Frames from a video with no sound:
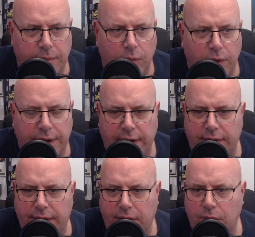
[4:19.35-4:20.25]
What you need
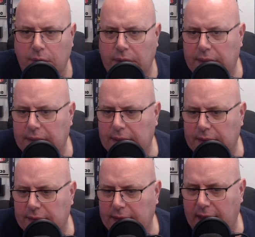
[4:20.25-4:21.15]
to do
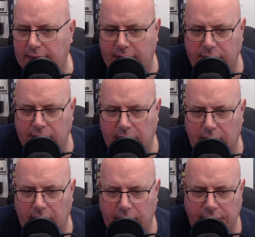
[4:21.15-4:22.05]
to get this,
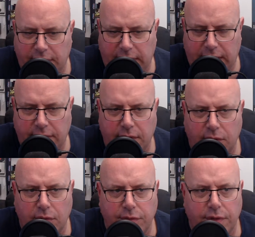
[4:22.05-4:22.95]
obviously, is to
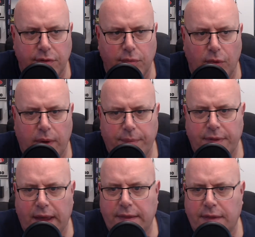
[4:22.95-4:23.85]
go onto the SumUp
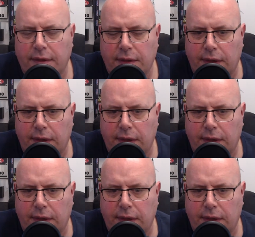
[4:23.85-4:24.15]
website,